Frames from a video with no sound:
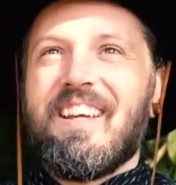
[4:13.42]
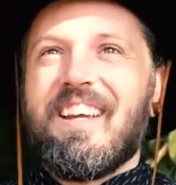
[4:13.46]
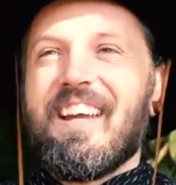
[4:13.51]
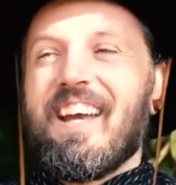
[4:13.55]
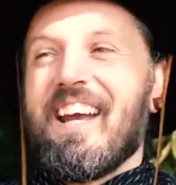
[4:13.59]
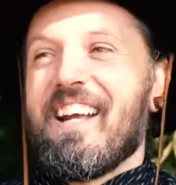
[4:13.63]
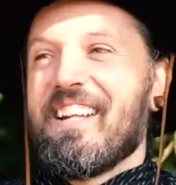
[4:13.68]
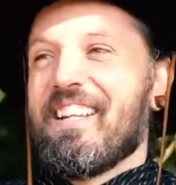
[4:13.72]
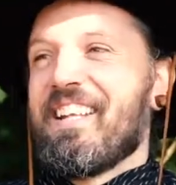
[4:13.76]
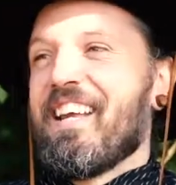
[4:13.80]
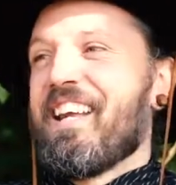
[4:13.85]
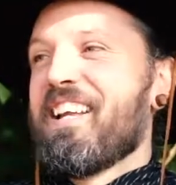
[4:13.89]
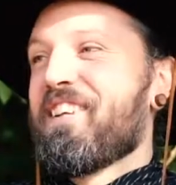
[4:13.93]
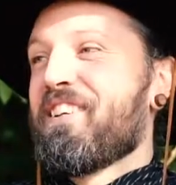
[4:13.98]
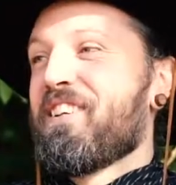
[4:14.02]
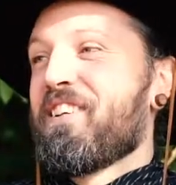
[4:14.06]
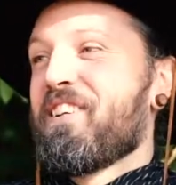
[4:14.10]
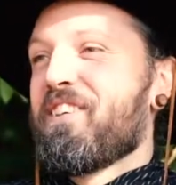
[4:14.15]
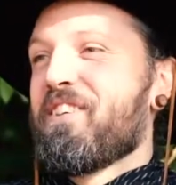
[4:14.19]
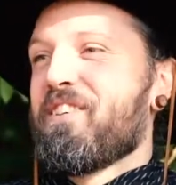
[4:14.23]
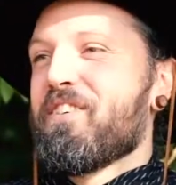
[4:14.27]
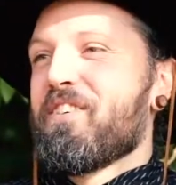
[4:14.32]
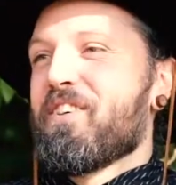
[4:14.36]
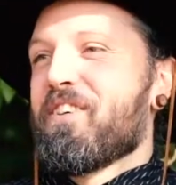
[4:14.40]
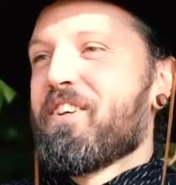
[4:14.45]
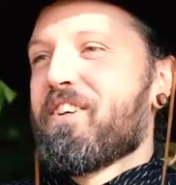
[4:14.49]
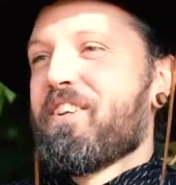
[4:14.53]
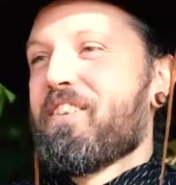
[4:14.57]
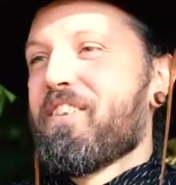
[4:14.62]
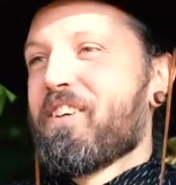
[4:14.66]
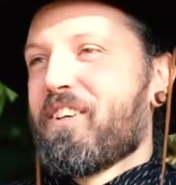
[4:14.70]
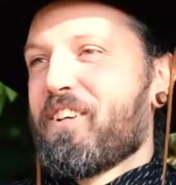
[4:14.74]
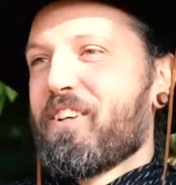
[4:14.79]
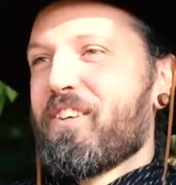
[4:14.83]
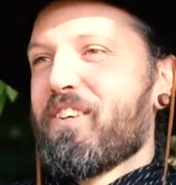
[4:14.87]
And then
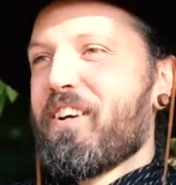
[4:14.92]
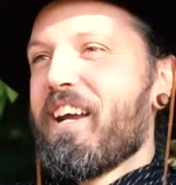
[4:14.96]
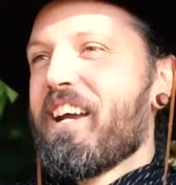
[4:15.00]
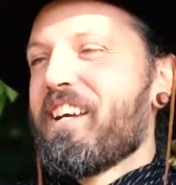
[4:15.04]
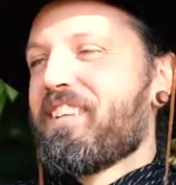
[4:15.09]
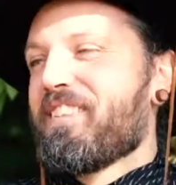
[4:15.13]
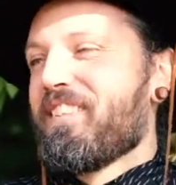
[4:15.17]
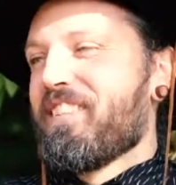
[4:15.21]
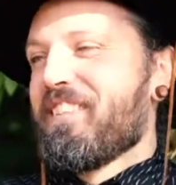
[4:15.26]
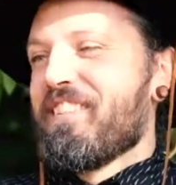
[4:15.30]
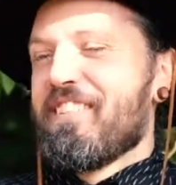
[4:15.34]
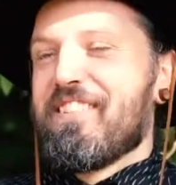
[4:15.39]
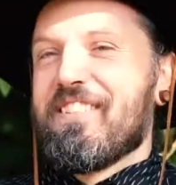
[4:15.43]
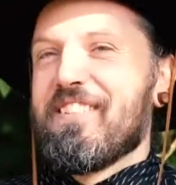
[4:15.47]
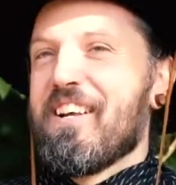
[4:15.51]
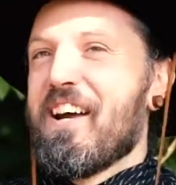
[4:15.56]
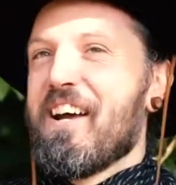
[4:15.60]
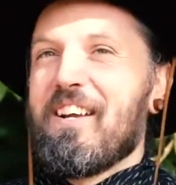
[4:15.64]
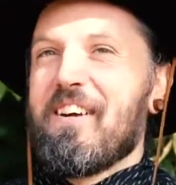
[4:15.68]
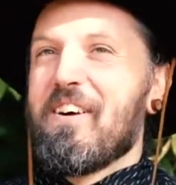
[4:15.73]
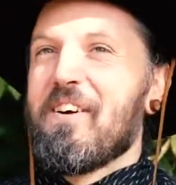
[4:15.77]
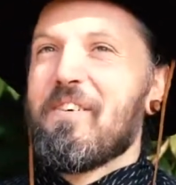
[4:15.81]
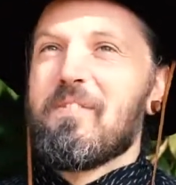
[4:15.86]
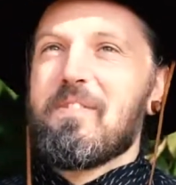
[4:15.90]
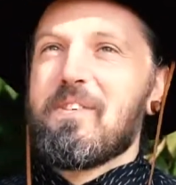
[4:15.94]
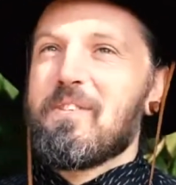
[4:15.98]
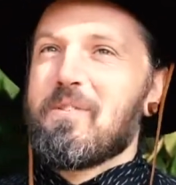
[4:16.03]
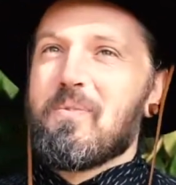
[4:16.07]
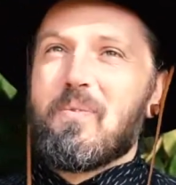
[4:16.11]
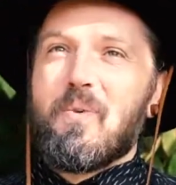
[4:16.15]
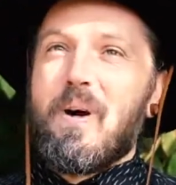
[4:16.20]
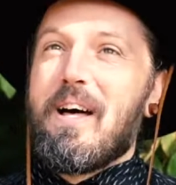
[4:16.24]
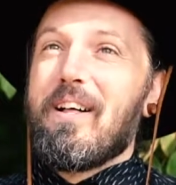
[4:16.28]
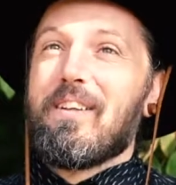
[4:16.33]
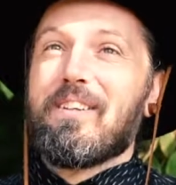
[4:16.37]
the correction is not
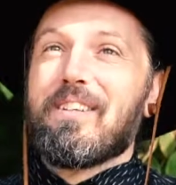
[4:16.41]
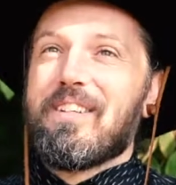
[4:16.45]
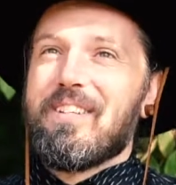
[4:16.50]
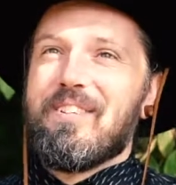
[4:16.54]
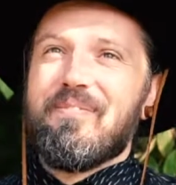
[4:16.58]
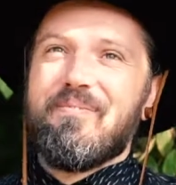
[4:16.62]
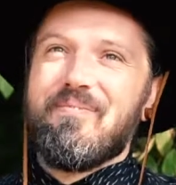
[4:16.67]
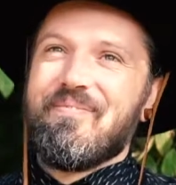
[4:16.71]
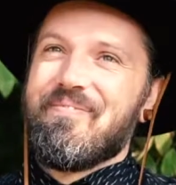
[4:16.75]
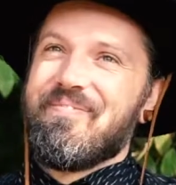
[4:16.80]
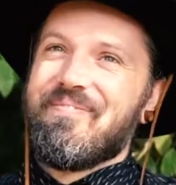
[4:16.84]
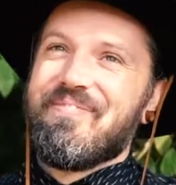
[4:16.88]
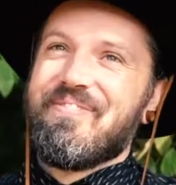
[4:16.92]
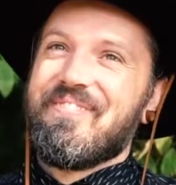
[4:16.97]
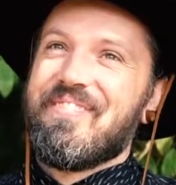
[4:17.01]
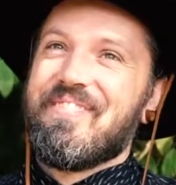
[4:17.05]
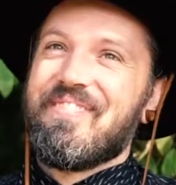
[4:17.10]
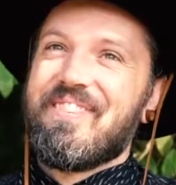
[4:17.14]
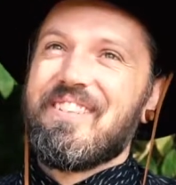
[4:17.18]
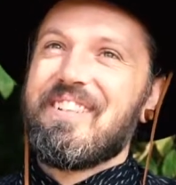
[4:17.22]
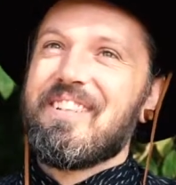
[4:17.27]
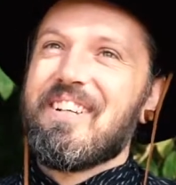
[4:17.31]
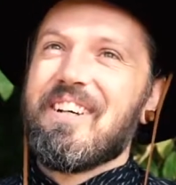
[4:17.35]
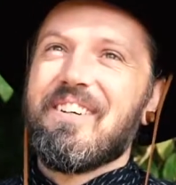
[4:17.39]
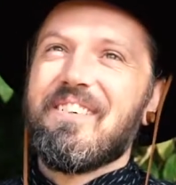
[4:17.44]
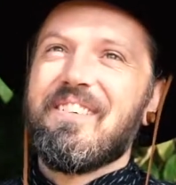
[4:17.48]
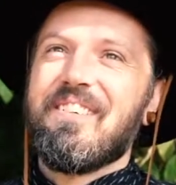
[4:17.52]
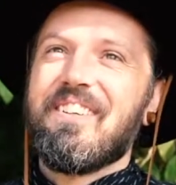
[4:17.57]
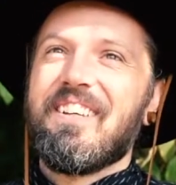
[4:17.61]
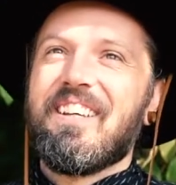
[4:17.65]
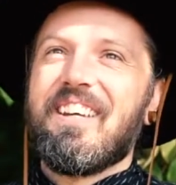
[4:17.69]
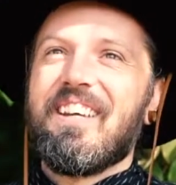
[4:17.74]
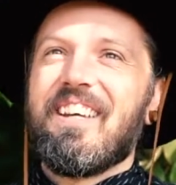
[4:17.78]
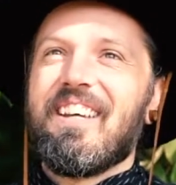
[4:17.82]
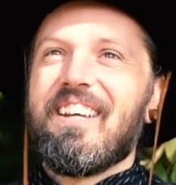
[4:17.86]
always welcome,
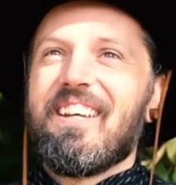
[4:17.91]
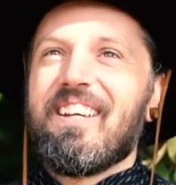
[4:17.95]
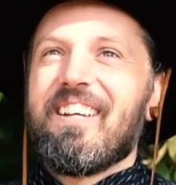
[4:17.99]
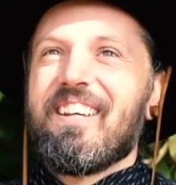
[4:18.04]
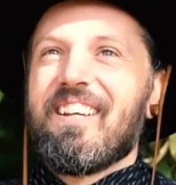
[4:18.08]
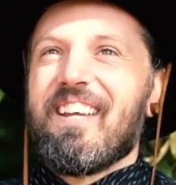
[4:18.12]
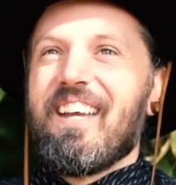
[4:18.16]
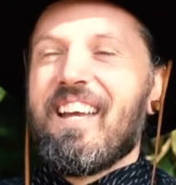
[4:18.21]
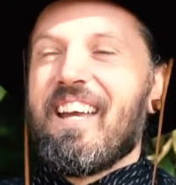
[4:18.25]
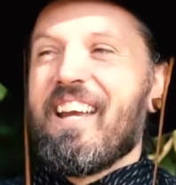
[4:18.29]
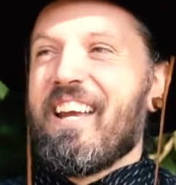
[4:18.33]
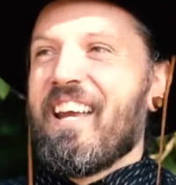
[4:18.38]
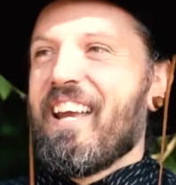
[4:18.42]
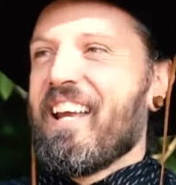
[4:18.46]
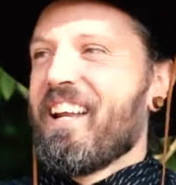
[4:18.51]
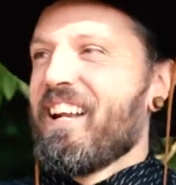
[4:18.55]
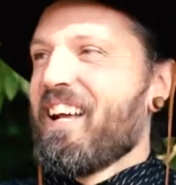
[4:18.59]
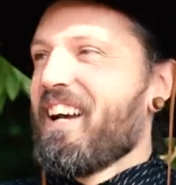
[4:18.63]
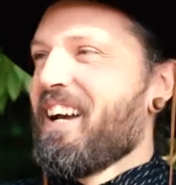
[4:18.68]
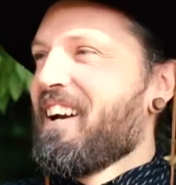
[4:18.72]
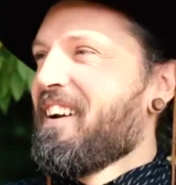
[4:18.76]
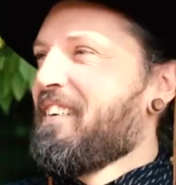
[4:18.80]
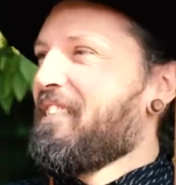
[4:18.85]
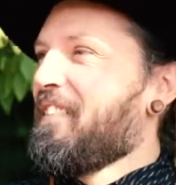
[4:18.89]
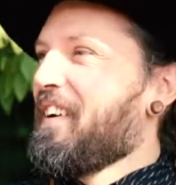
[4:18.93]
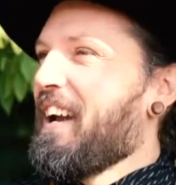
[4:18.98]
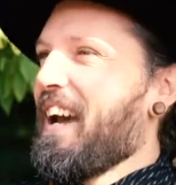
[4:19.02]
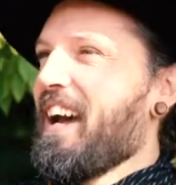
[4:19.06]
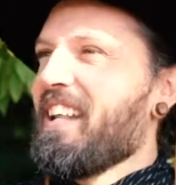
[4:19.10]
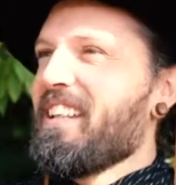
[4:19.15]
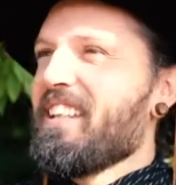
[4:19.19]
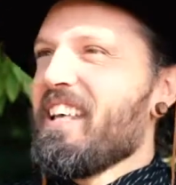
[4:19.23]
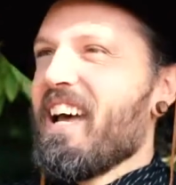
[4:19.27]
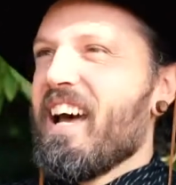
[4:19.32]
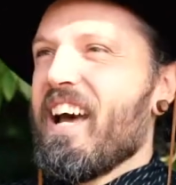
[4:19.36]
And I've
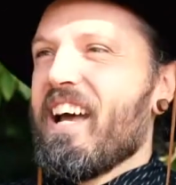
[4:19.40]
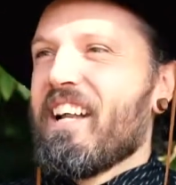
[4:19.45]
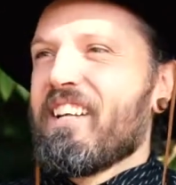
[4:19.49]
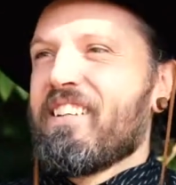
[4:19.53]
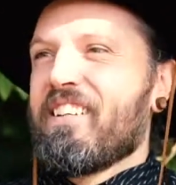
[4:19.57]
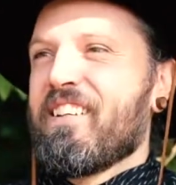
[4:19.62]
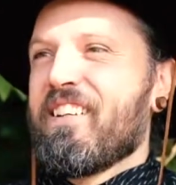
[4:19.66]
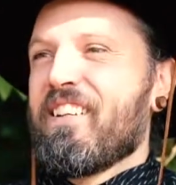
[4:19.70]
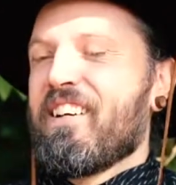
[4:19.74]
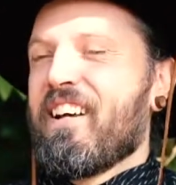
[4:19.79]
had that.